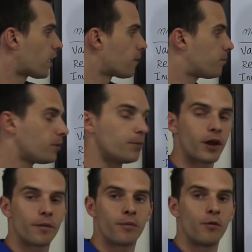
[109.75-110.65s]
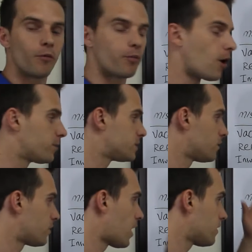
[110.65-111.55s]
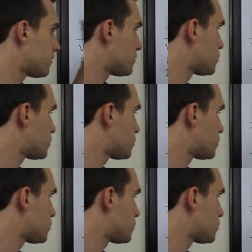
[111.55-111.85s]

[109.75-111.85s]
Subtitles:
lot of people that promote properties, they're not